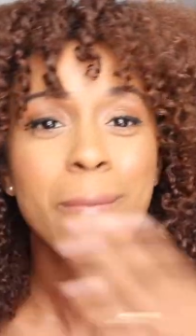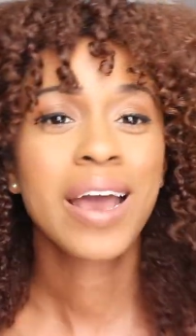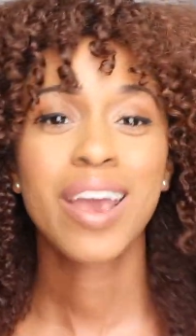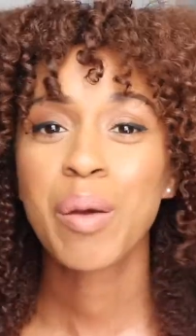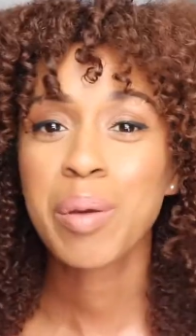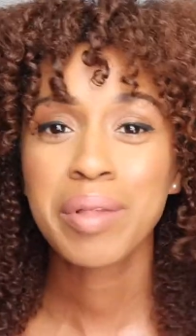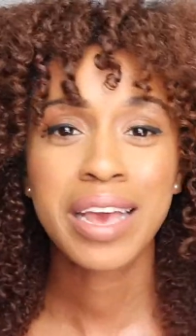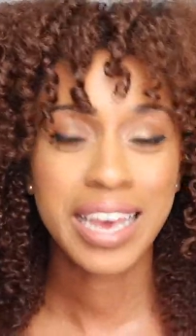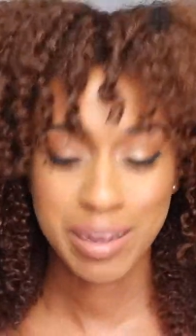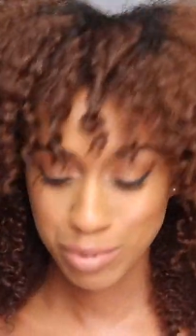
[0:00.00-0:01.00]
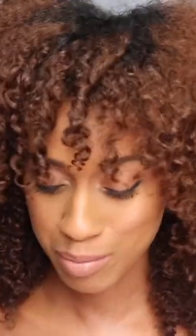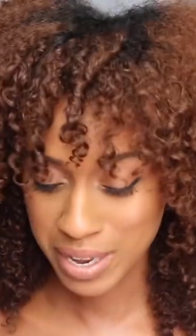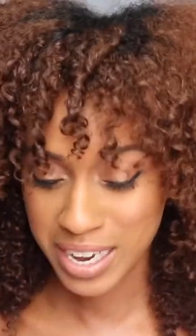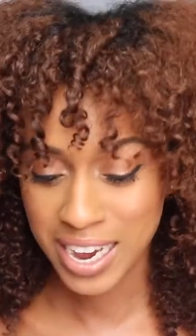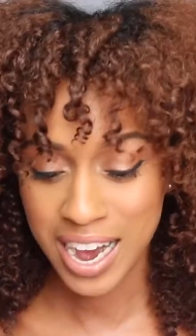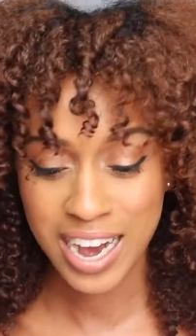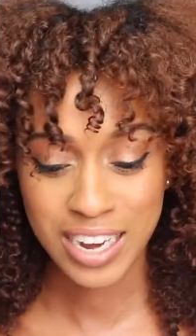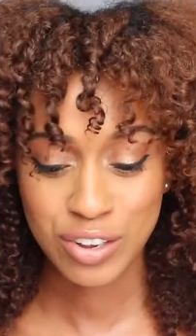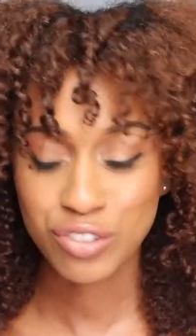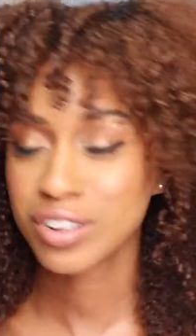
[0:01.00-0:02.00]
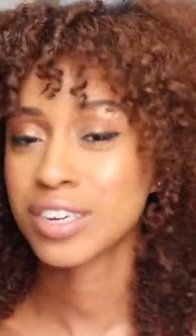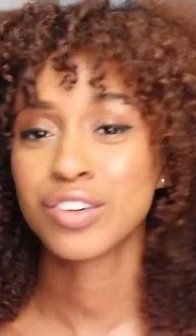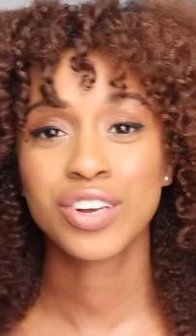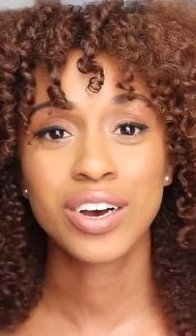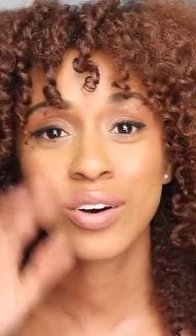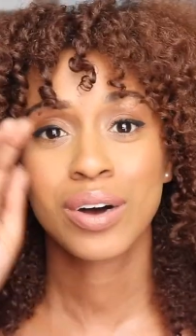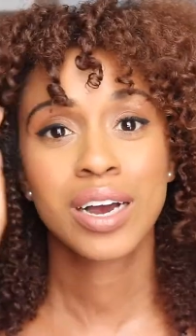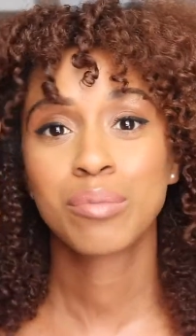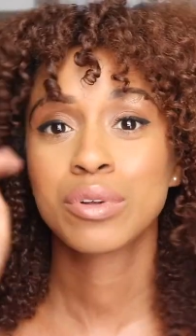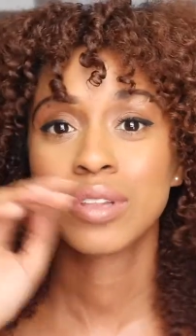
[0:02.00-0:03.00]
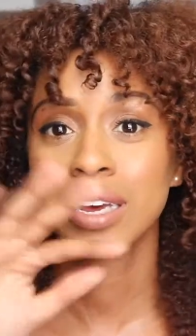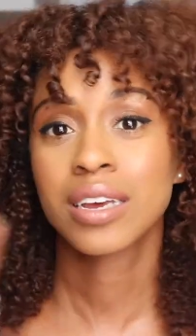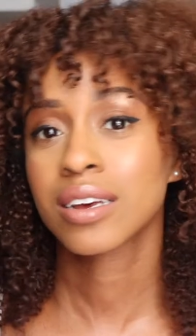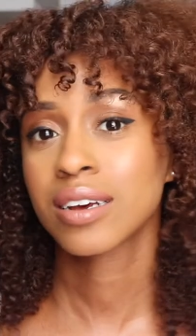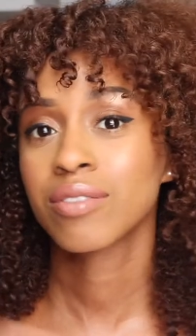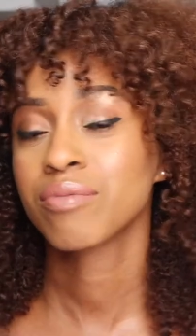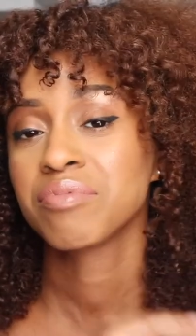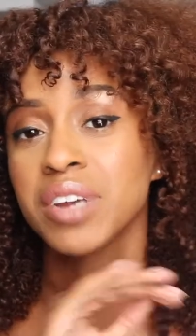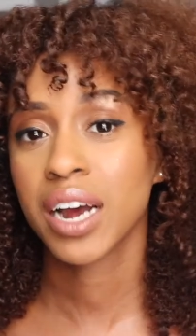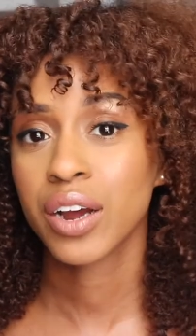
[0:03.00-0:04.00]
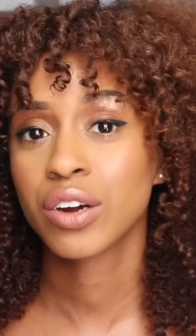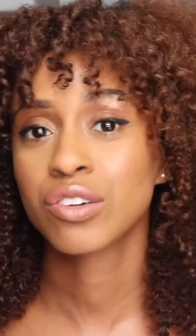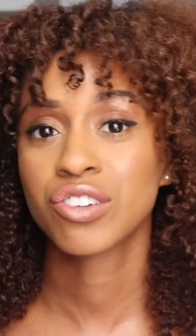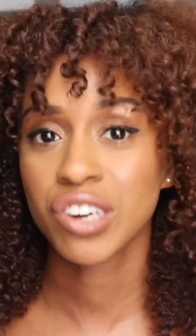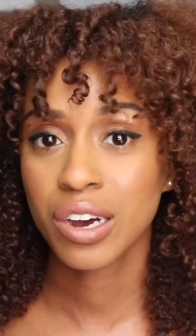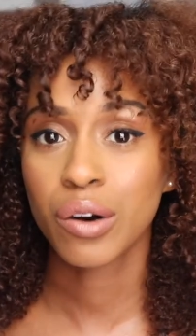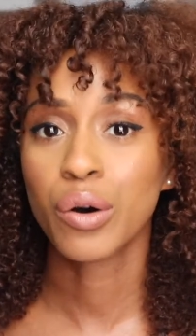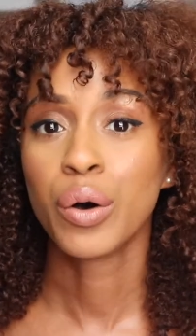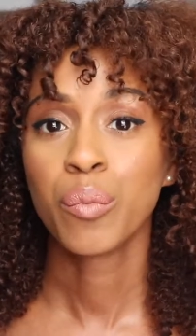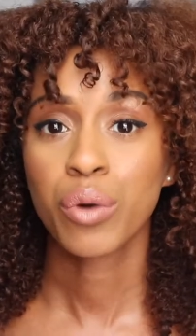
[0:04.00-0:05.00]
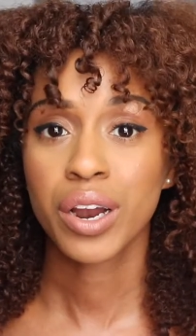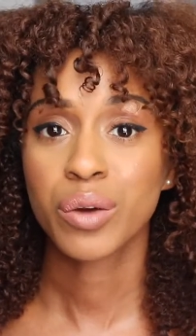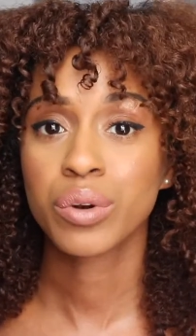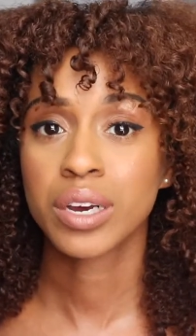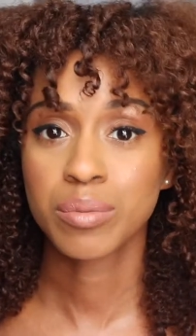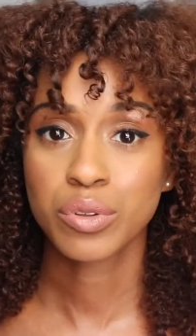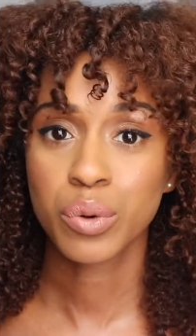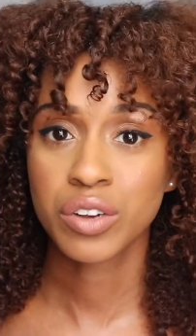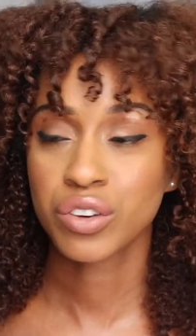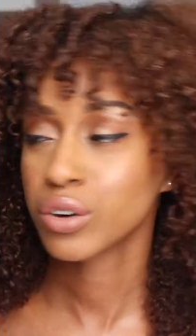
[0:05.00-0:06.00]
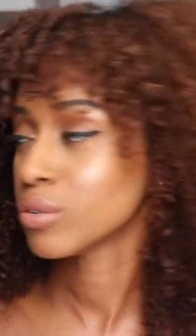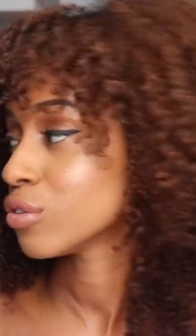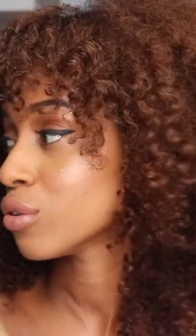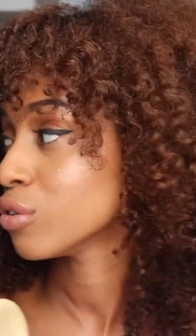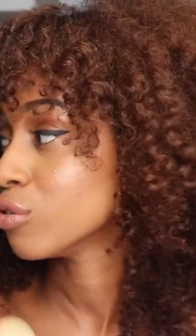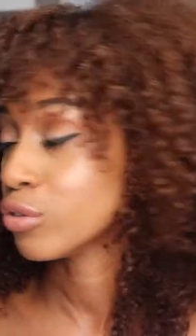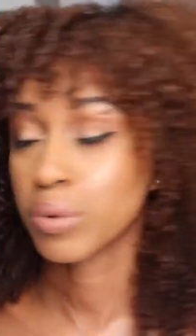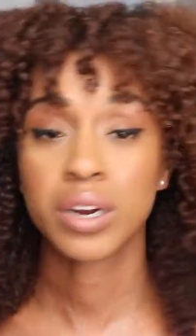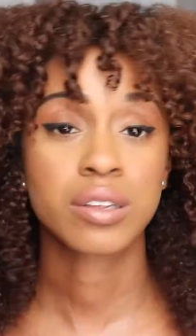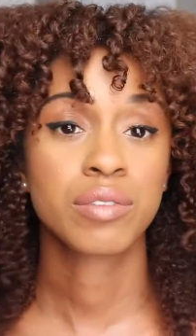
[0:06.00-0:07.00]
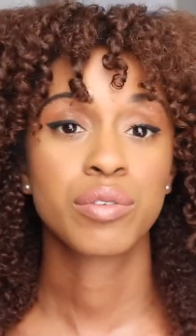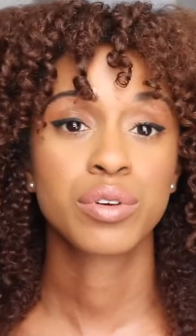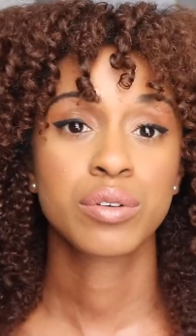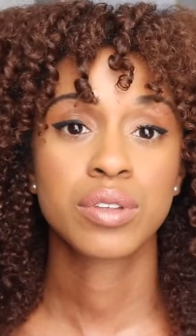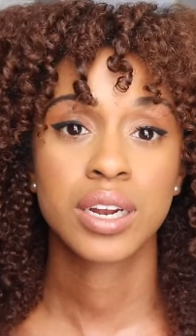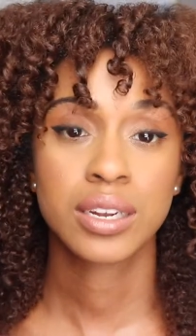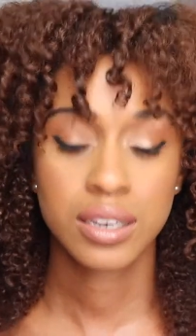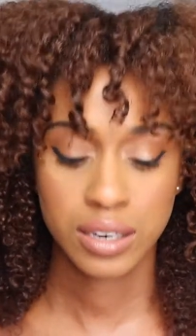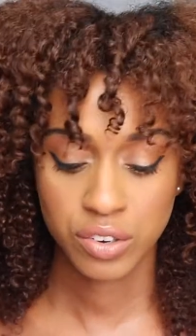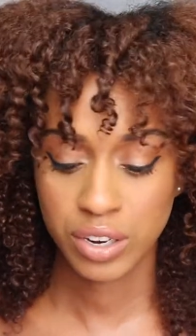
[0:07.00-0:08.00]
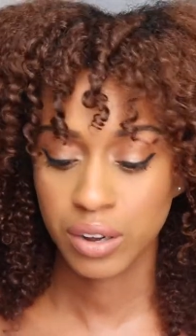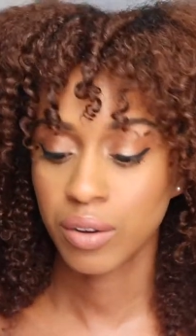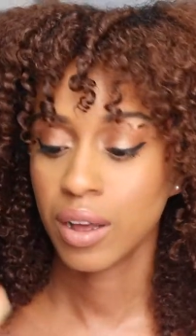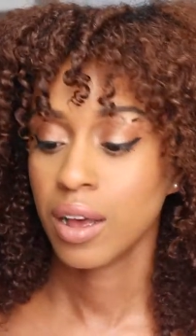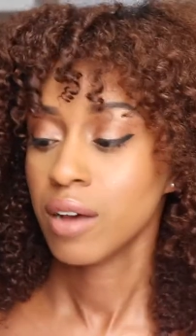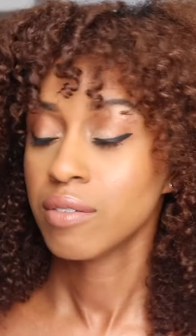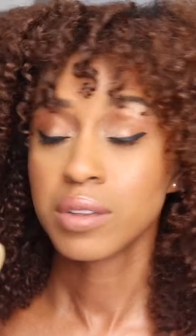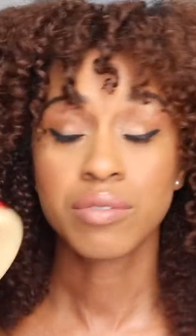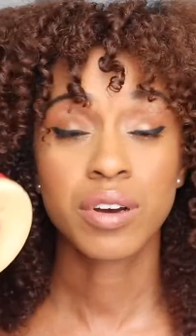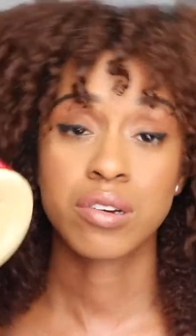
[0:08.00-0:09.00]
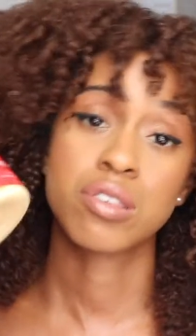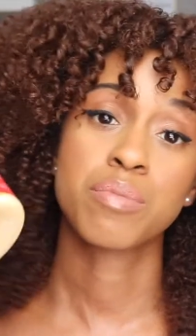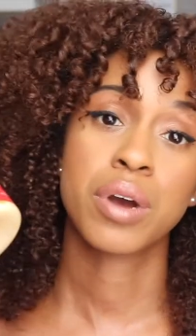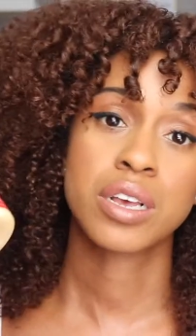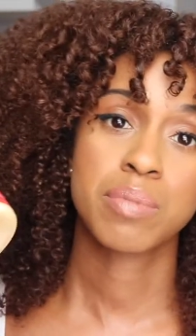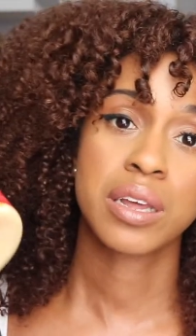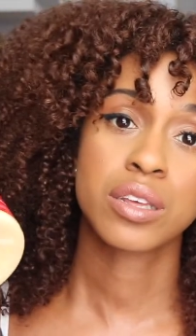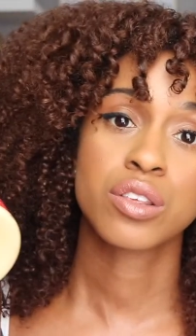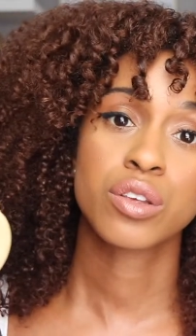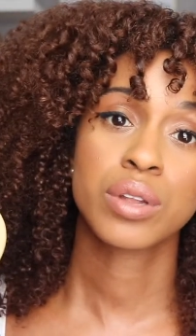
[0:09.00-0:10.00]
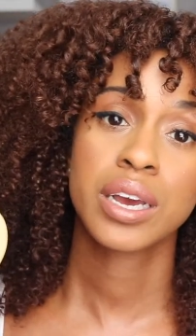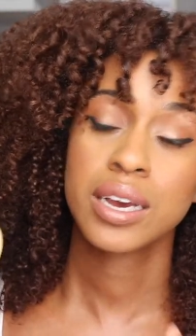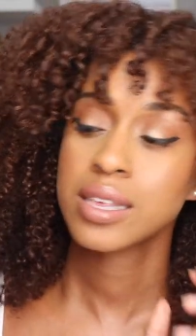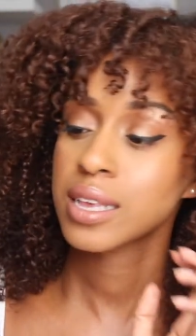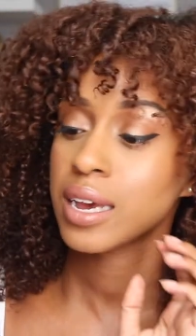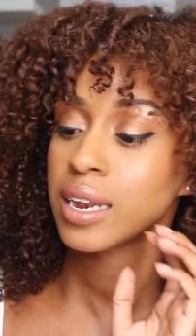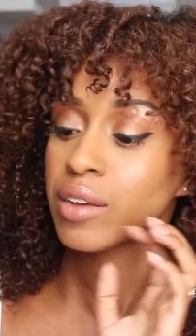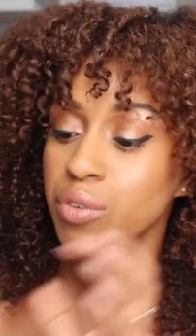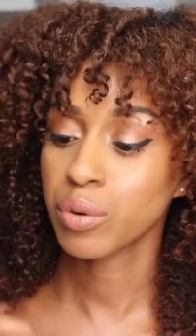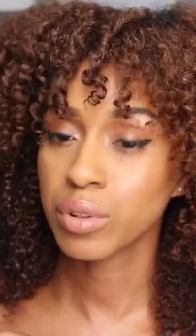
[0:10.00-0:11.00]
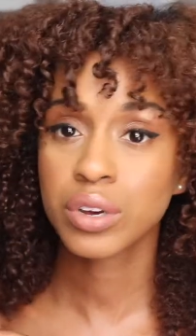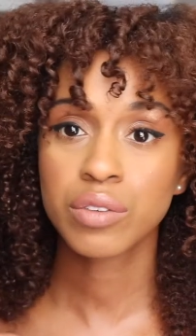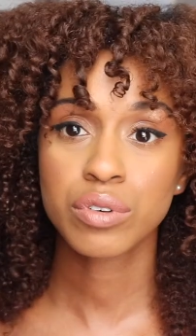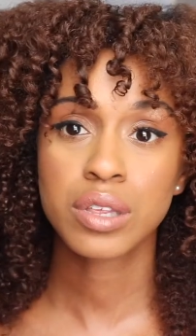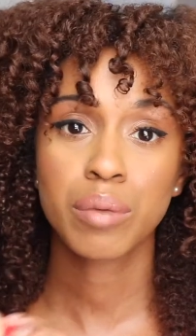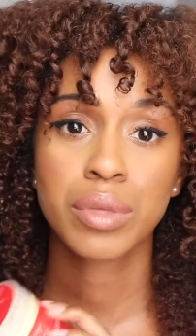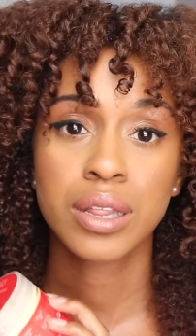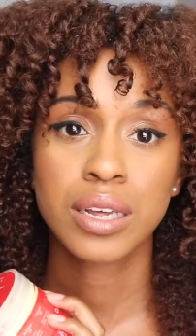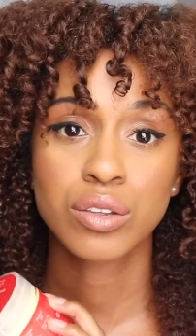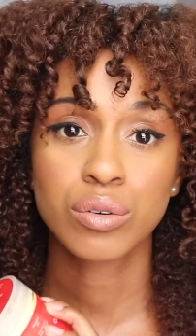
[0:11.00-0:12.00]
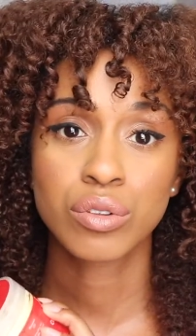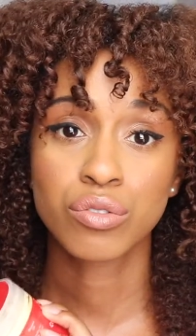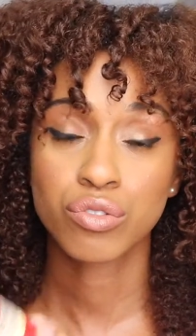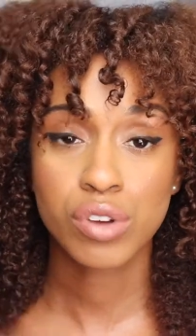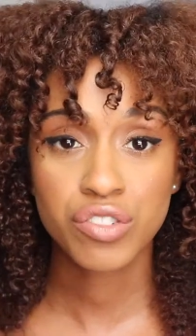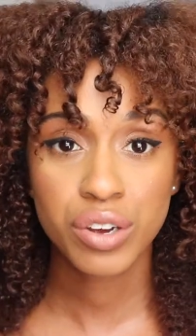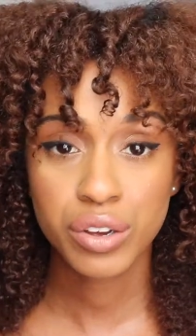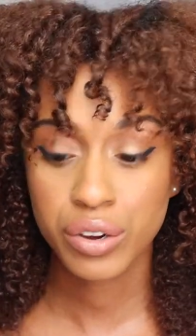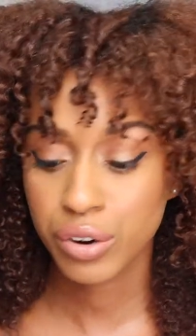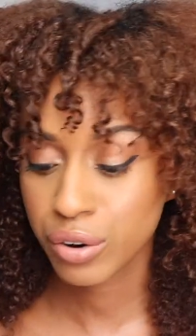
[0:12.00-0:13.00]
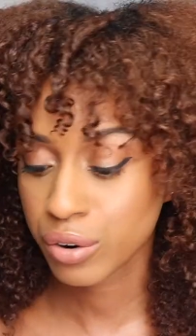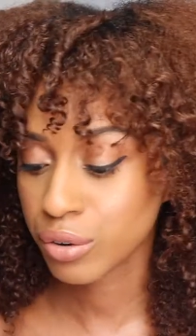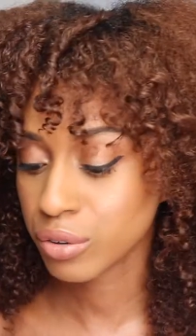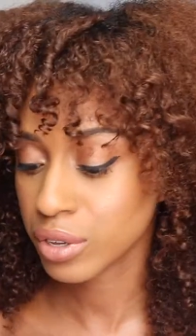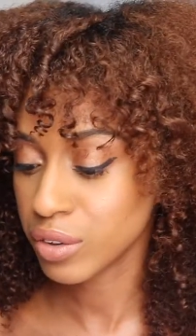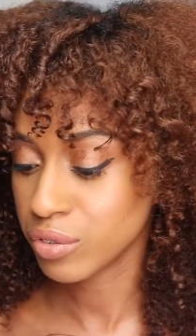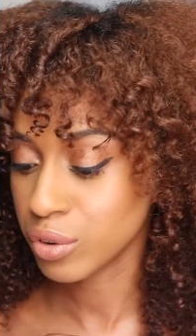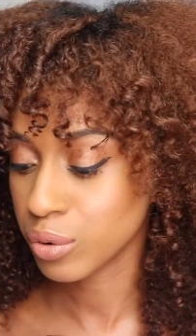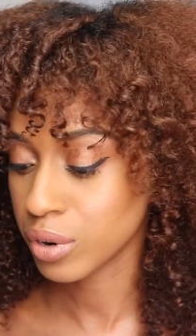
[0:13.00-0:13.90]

My hair be playing games with me. I usually need gel. I'm a like diehard gel product when it comes to wash and goes. There's only two products I've ever used that I didn't need gel. I was very surprised by this. So like I said, if you're looking for something that's going to stretch out your curls, if you